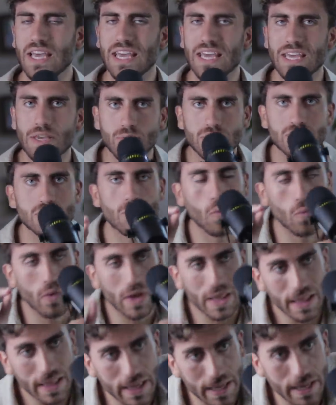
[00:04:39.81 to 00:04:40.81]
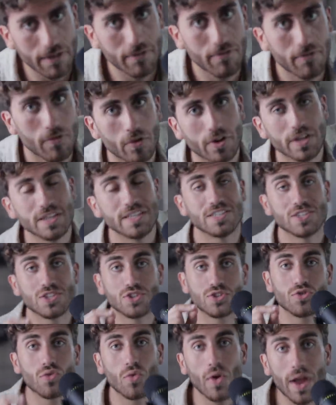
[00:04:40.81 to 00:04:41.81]
He was willing for his
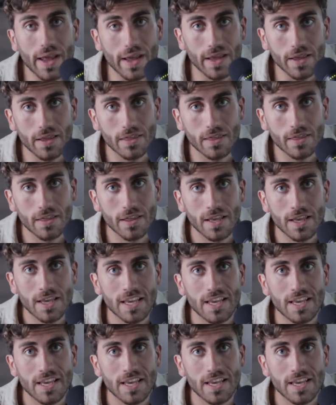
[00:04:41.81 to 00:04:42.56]
strength